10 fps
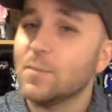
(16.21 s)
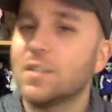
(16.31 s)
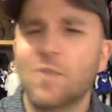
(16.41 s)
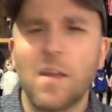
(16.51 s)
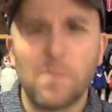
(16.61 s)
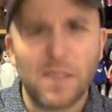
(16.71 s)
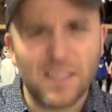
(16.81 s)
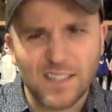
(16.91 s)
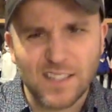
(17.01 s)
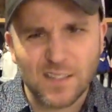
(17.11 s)
which is great
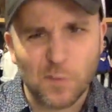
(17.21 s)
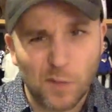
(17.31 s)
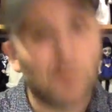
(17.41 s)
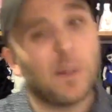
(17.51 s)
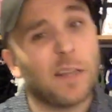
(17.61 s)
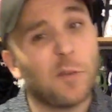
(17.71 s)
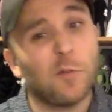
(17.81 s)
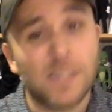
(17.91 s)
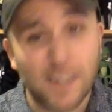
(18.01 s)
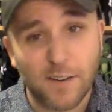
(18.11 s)
because this is a really, really
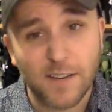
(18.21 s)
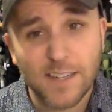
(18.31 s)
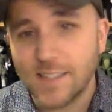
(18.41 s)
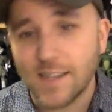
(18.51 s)
cool series.